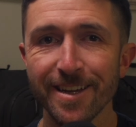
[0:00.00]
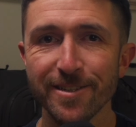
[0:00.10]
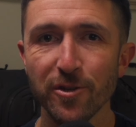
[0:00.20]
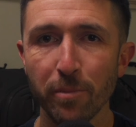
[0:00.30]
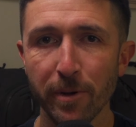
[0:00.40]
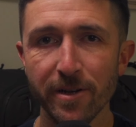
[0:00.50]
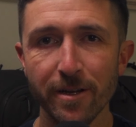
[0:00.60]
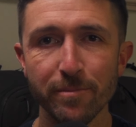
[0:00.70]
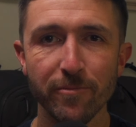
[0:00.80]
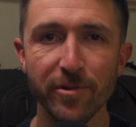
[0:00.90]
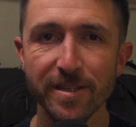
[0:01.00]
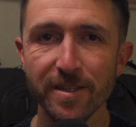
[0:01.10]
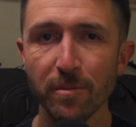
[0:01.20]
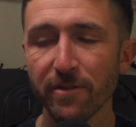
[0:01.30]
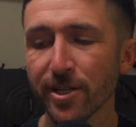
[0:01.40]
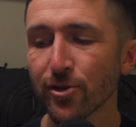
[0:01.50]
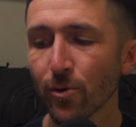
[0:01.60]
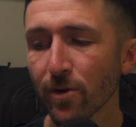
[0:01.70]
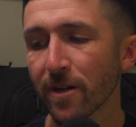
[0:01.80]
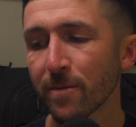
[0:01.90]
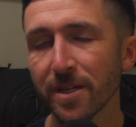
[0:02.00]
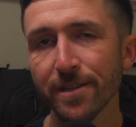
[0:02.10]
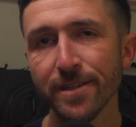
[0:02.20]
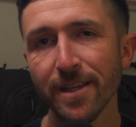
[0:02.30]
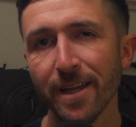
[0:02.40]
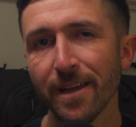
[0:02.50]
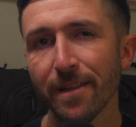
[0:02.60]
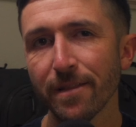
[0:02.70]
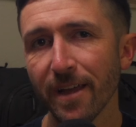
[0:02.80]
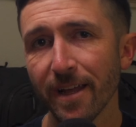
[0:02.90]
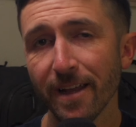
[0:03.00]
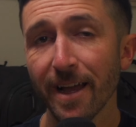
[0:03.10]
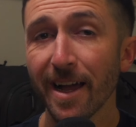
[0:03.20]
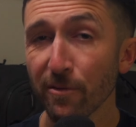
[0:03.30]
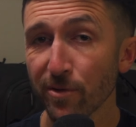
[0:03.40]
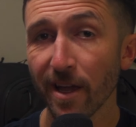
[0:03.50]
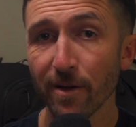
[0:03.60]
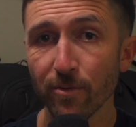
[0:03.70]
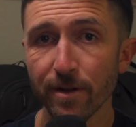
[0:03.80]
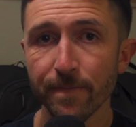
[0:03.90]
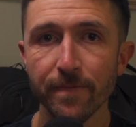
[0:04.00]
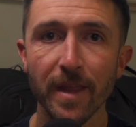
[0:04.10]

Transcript: to put up with some of its shortcomings, then I would get one.